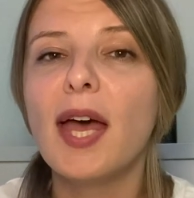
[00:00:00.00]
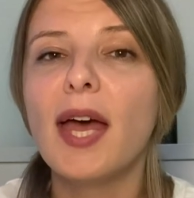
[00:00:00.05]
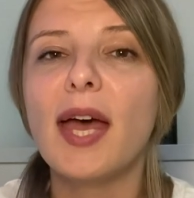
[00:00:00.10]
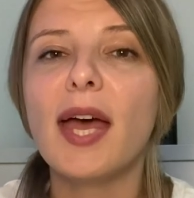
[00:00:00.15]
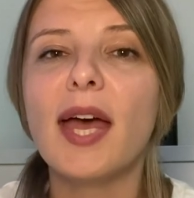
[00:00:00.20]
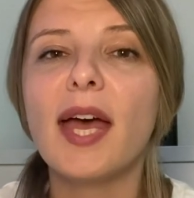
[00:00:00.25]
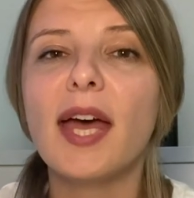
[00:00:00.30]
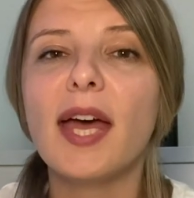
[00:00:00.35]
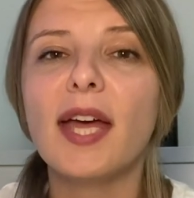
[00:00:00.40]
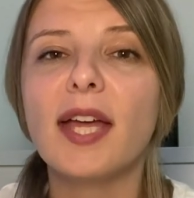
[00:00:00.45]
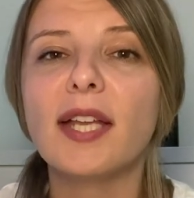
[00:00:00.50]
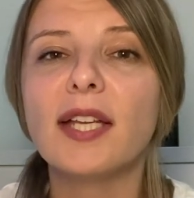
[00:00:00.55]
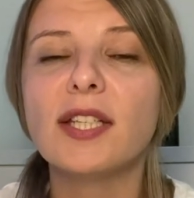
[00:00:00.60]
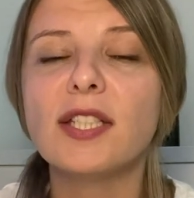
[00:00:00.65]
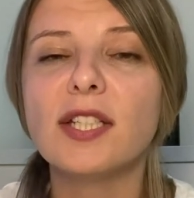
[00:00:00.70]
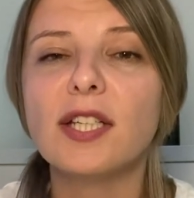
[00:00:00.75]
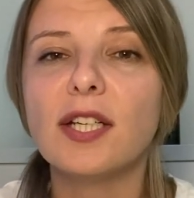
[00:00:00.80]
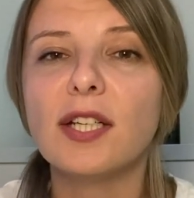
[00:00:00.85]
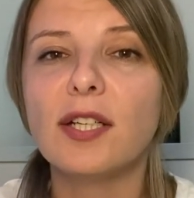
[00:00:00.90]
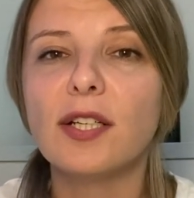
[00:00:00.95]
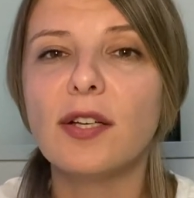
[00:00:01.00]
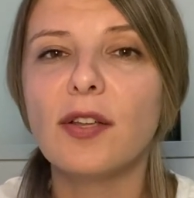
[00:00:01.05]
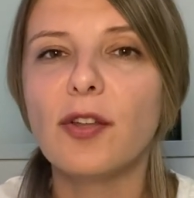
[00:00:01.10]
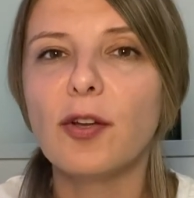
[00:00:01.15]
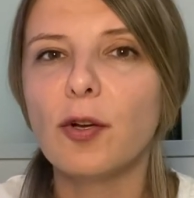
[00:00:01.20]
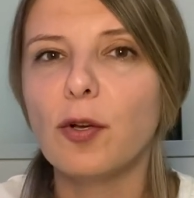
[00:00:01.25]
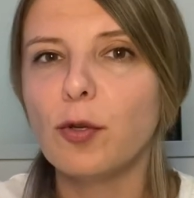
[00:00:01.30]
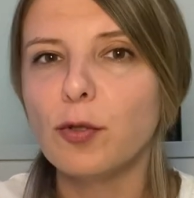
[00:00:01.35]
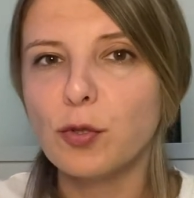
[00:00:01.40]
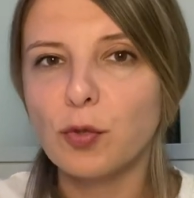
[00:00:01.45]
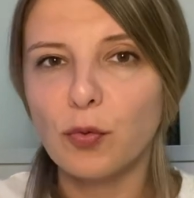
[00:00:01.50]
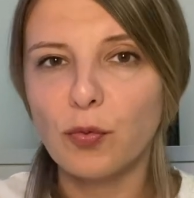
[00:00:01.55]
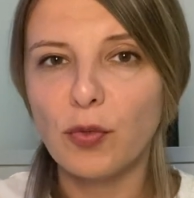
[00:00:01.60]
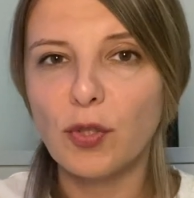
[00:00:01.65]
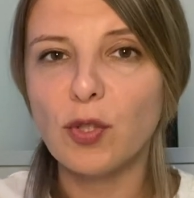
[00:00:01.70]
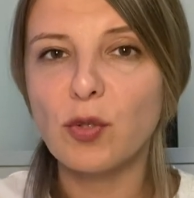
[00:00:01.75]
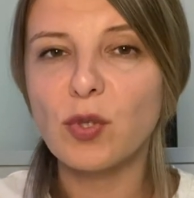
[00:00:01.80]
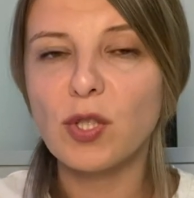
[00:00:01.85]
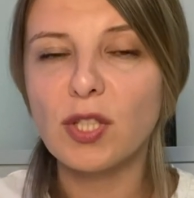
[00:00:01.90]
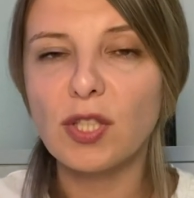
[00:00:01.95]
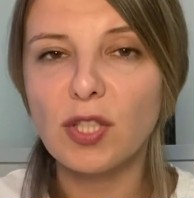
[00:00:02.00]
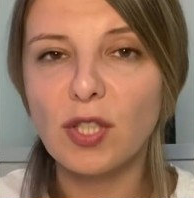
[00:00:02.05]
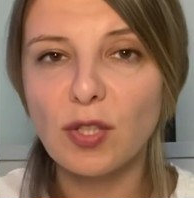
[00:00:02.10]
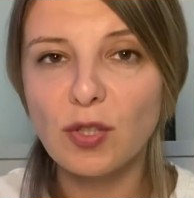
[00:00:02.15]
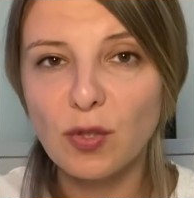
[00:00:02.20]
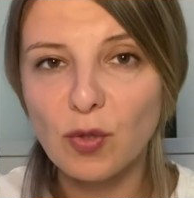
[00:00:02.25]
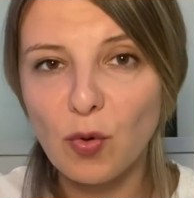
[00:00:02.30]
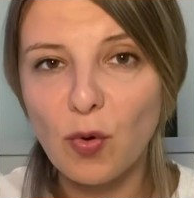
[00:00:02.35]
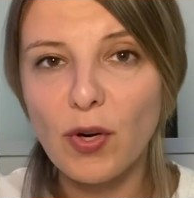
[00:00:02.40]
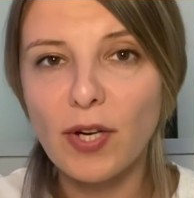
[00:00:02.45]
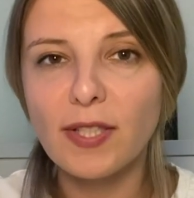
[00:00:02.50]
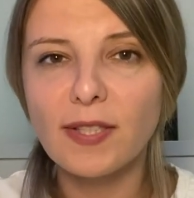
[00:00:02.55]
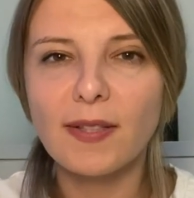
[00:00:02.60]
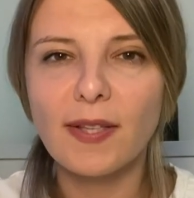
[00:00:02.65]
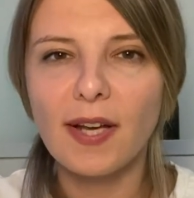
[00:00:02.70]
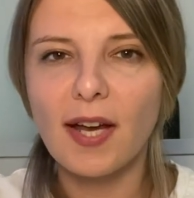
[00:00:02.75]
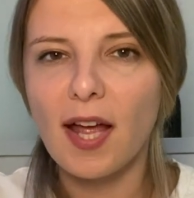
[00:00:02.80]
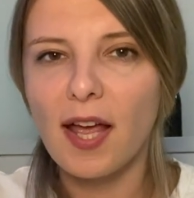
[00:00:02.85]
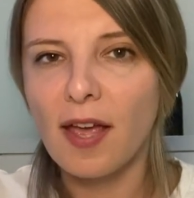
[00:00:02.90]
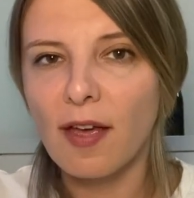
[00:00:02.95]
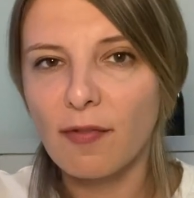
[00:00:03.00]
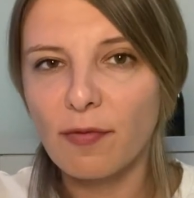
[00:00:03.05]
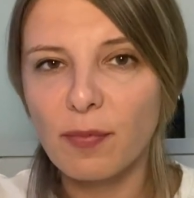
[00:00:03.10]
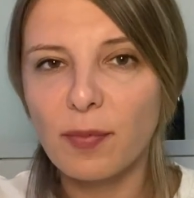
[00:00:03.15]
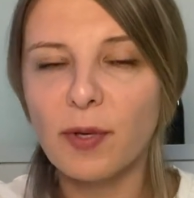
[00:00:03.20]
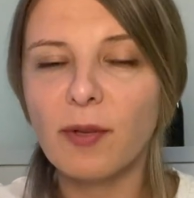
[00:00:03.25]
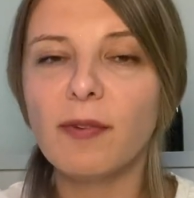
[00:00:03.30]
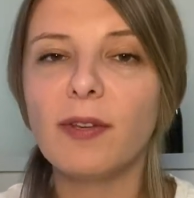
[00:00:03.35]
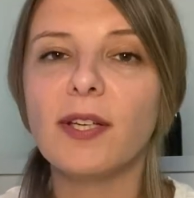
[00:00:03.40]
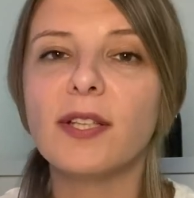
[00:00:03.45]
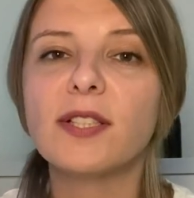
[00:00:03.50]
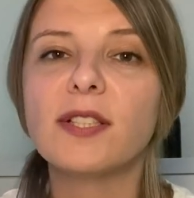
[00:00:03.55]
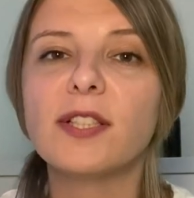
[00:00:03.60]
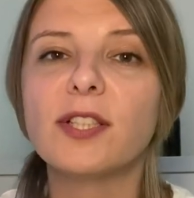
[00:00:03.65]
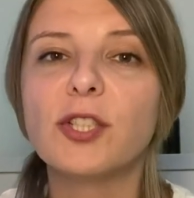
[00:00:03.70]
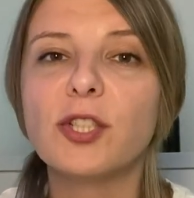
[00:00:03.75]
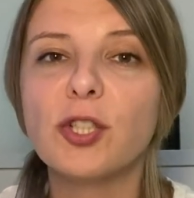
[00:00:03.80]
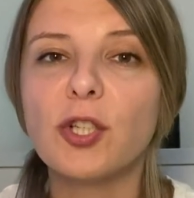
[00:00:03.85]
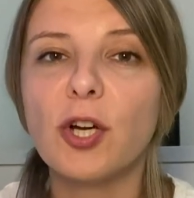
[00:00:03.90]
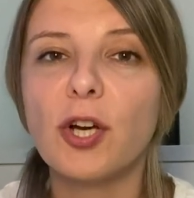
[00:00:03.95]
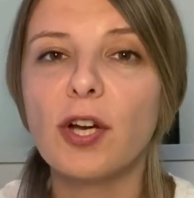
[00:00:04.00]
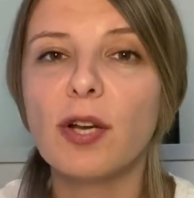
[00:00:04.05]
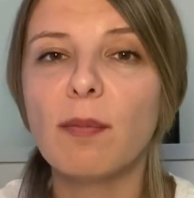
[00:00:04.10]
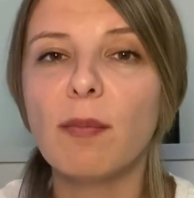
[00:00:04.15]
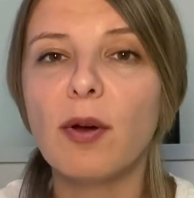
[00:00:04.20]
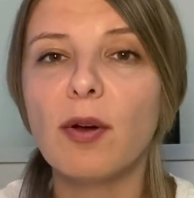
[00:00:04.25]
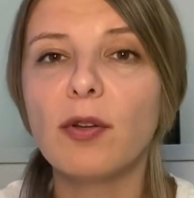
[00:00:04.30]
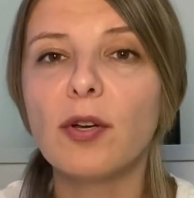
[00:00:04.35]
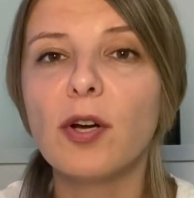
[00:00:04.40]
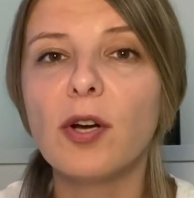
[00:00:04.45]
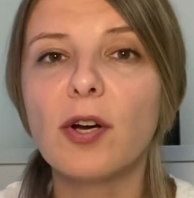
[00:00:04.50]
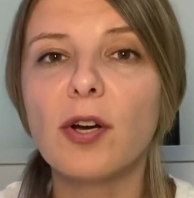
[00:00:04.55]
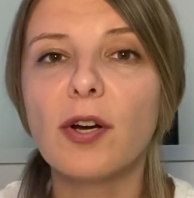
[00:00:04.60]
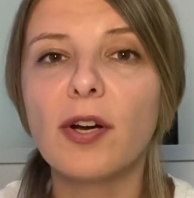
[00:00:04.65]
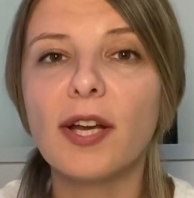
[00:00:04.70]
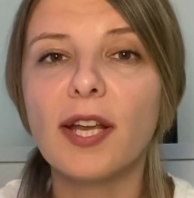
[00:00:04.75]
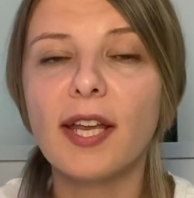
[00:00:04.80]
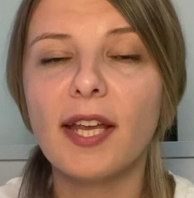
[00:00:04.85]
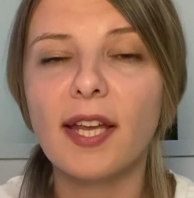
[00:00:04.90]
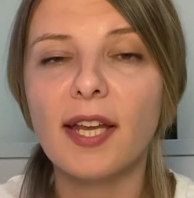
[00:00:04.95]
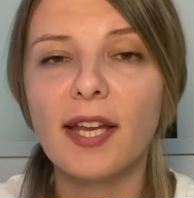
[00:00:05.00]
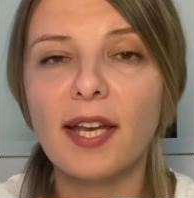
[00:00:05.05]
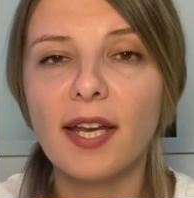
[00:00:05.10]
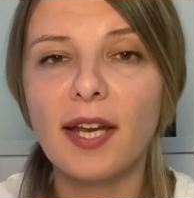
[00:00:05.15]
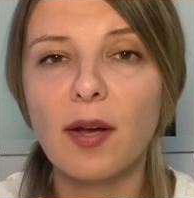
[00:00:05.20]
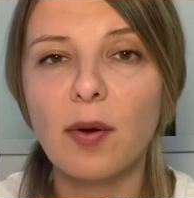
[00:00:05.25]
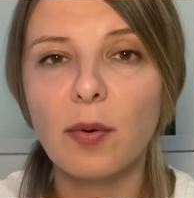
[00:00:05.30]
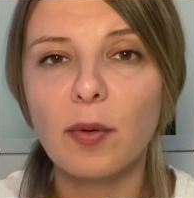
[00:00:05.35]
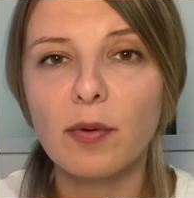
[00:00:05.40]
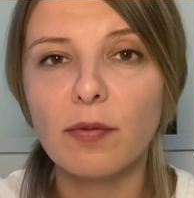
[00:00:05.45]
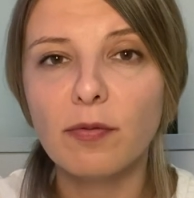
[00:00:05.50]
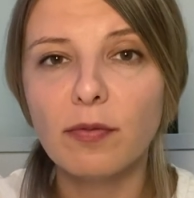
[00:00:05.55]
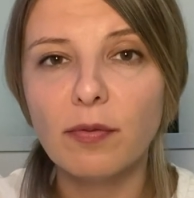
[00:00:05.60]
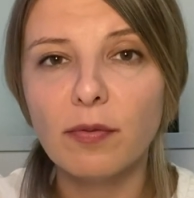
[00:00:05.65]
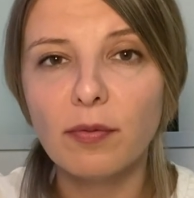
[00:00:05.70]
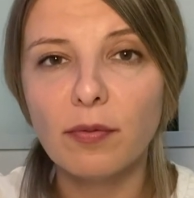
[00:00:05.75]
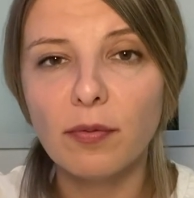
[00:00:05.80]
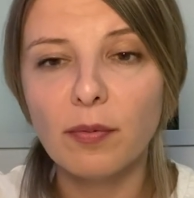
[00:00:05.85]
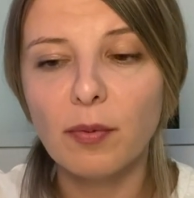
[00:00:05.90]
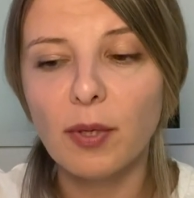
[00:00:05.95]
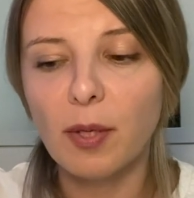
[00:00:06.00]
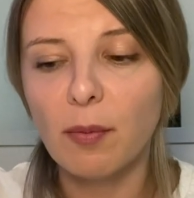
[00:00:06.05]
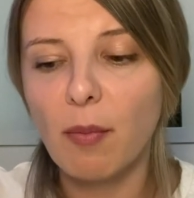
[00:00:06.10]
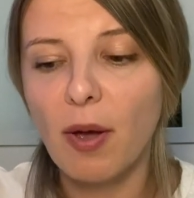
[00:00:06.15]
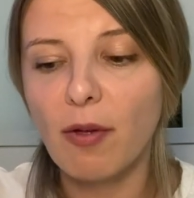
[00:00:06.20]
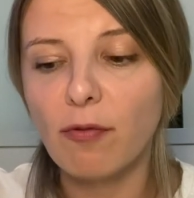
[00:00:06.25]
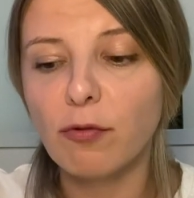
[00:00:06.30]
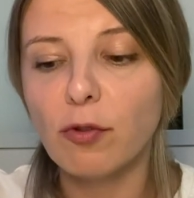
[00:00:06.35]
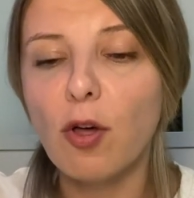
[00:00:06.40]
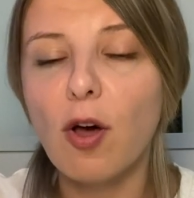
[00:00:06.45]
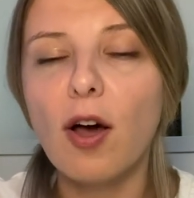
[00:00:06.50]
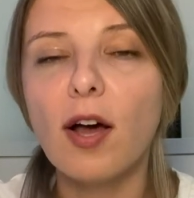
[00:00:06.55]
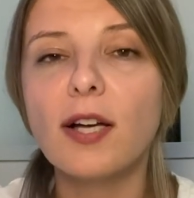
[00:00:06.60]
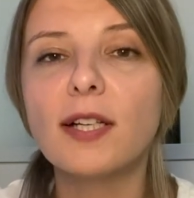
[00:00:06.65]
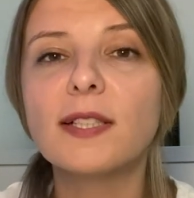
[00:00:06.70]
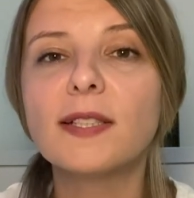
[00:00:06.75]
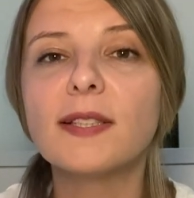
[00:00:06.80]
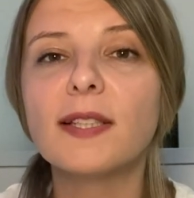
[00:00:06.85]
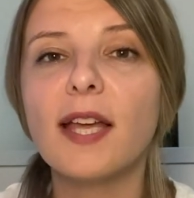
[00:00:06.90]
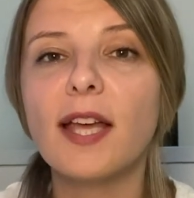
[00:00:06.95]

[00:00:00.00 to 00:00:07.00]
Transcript: And there are lots of interesting stories that I have previously shared about her in my vlogs.